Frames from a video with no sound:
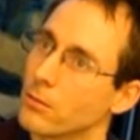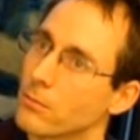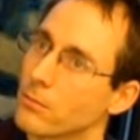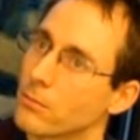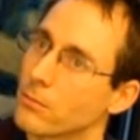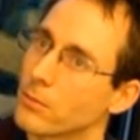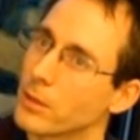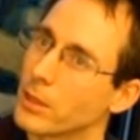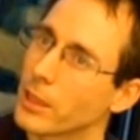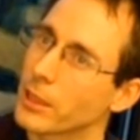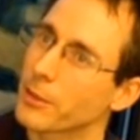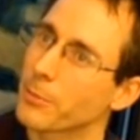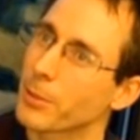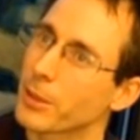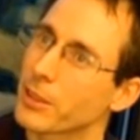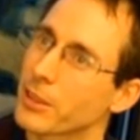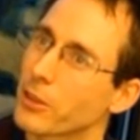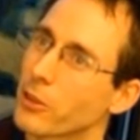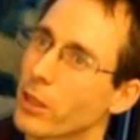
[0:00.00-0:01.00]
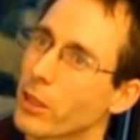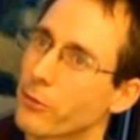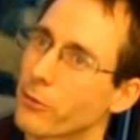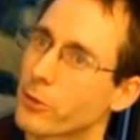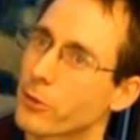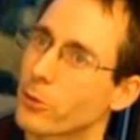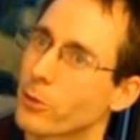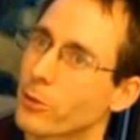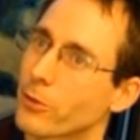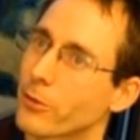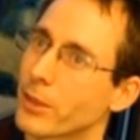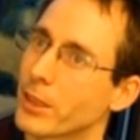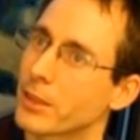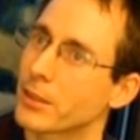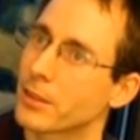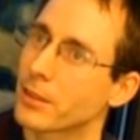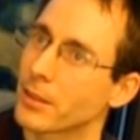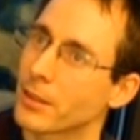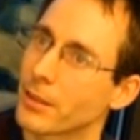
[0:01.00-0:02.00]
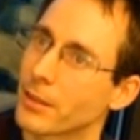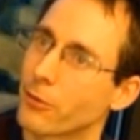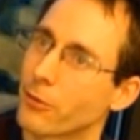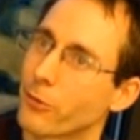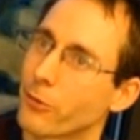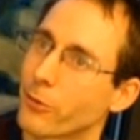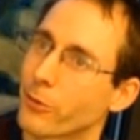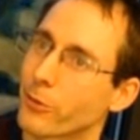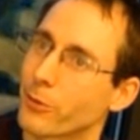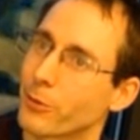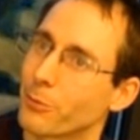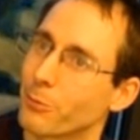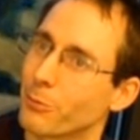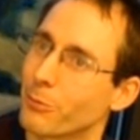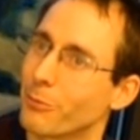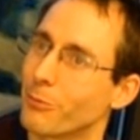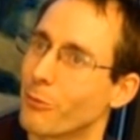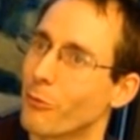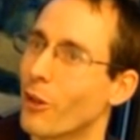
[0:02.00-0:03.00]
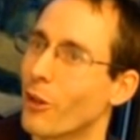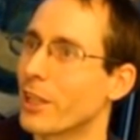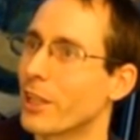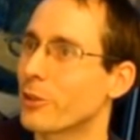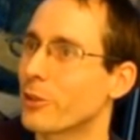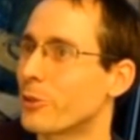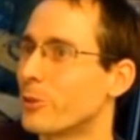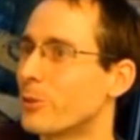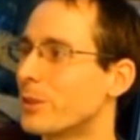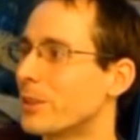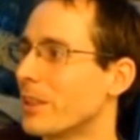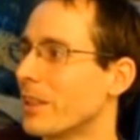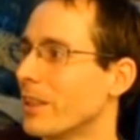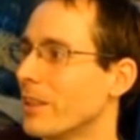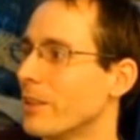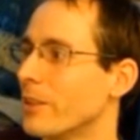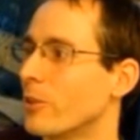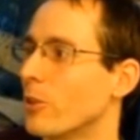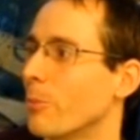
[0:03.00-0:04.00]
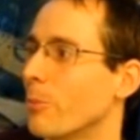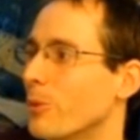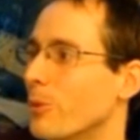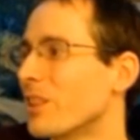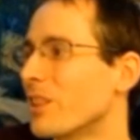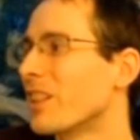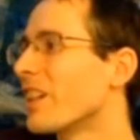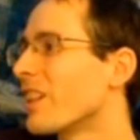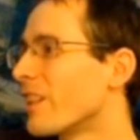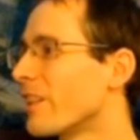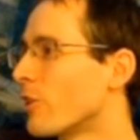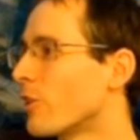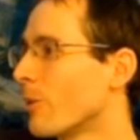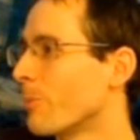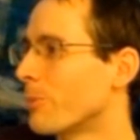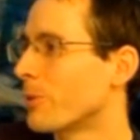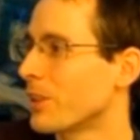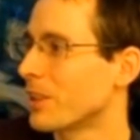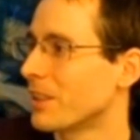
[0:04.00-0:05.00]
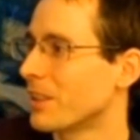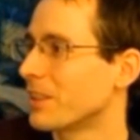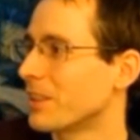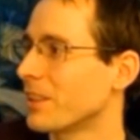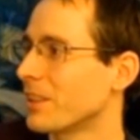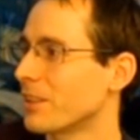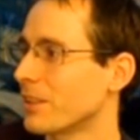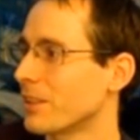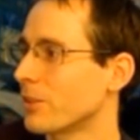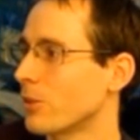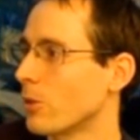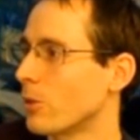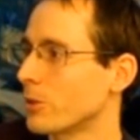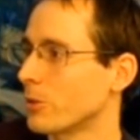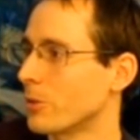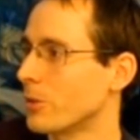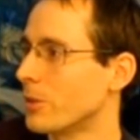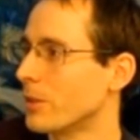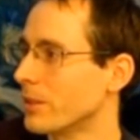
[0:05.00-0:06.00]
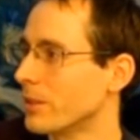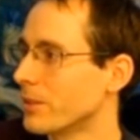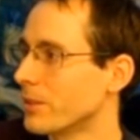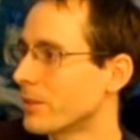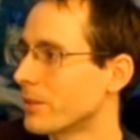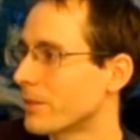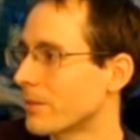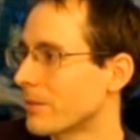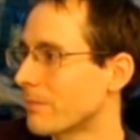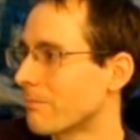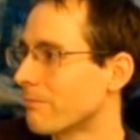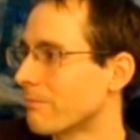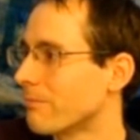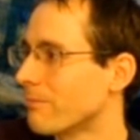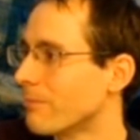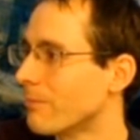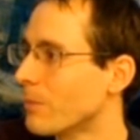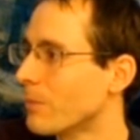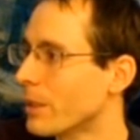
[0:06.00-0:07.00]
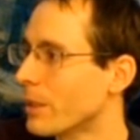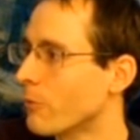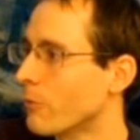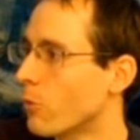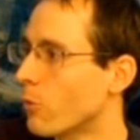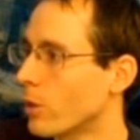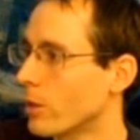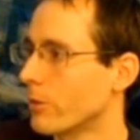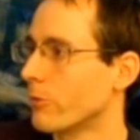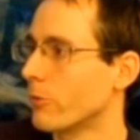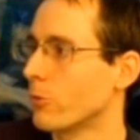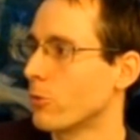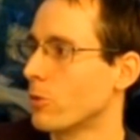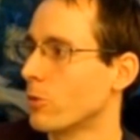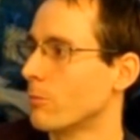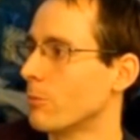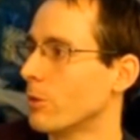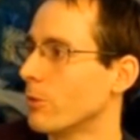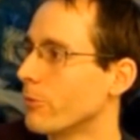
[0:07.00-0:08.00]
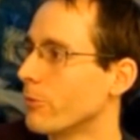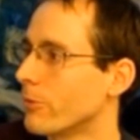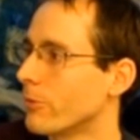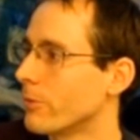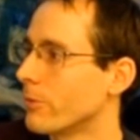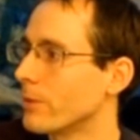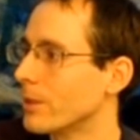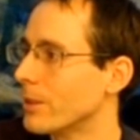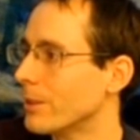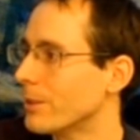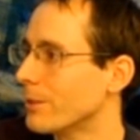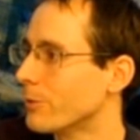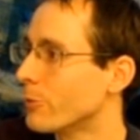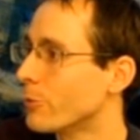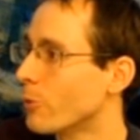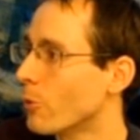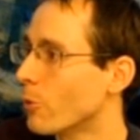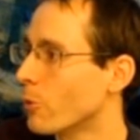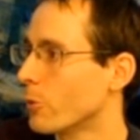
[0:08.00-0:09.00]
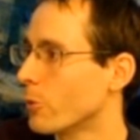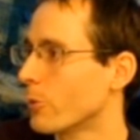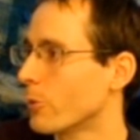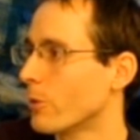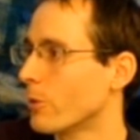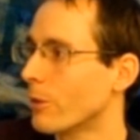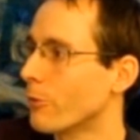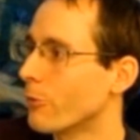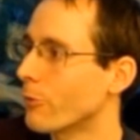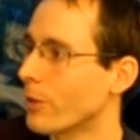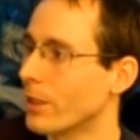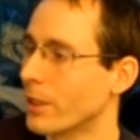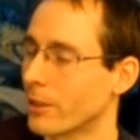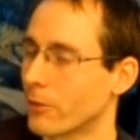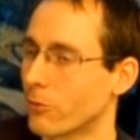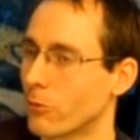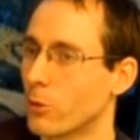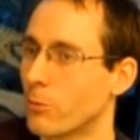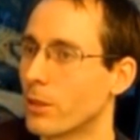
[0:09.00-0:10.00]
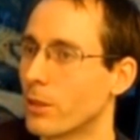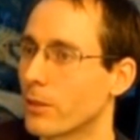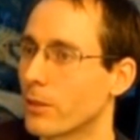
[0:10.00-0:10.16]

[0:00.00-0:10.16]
Yes, but then you have to question why not use a helicopter? And a helicopter, in a sense, is also just like one form of drone or flying radar,